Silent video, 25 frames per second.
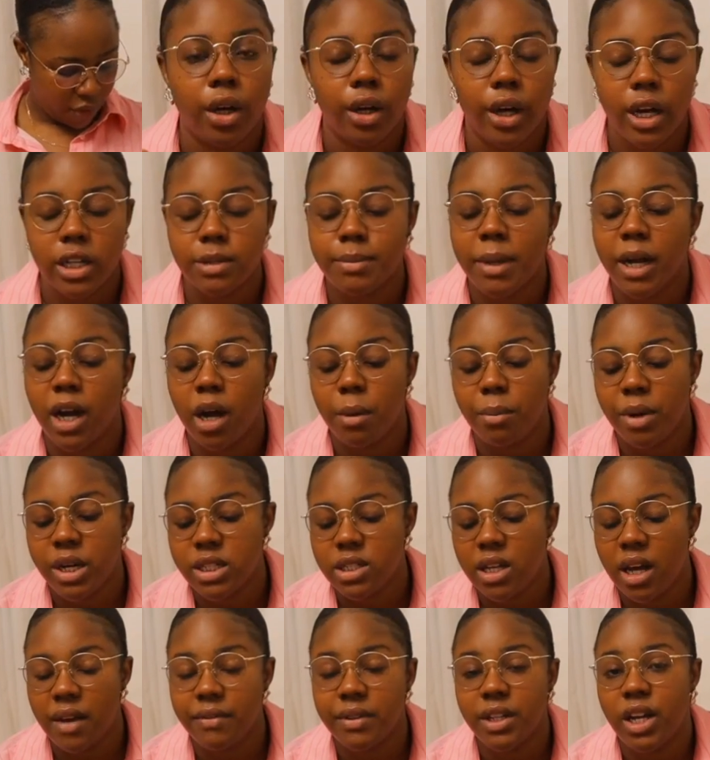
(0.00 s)
guys my camera
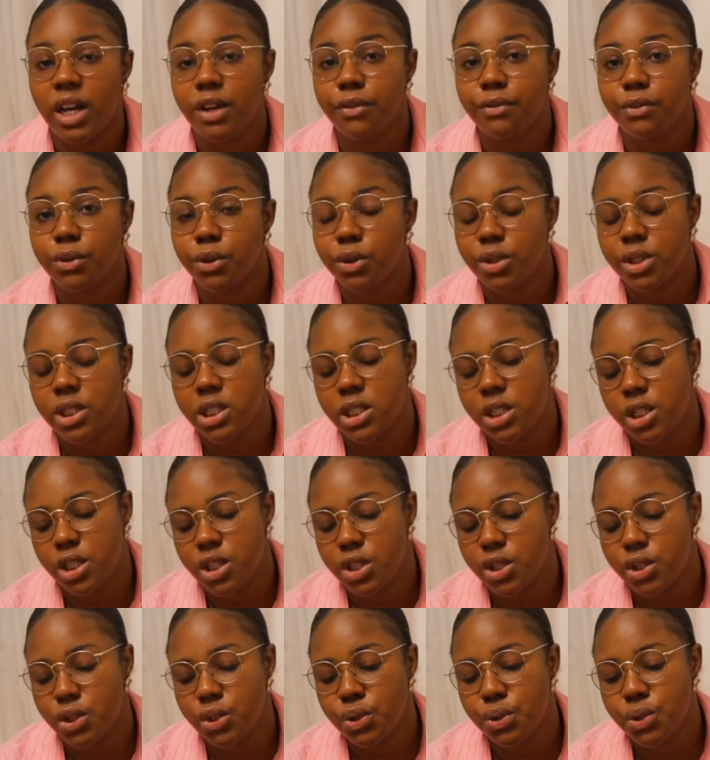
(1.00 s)
is having like focusing
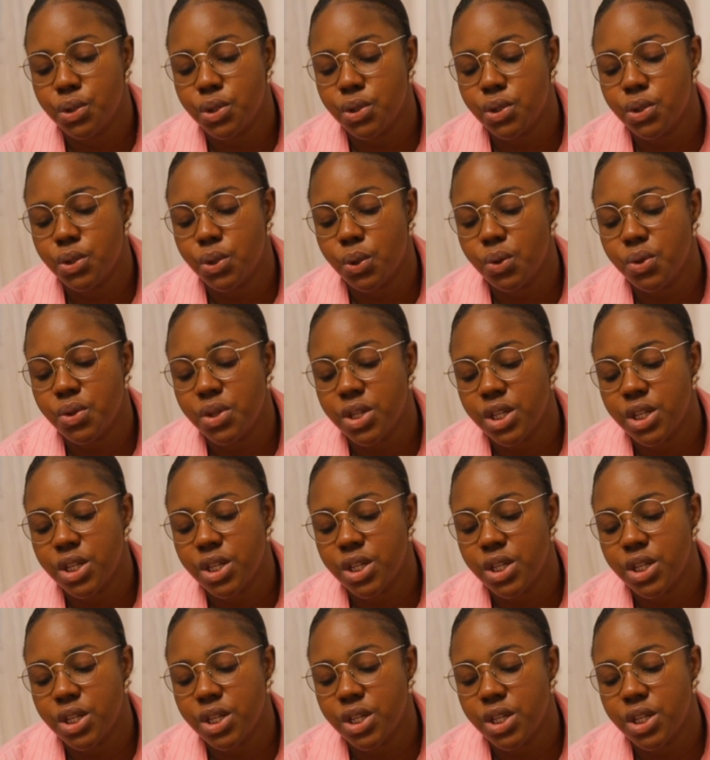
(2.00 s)
issues so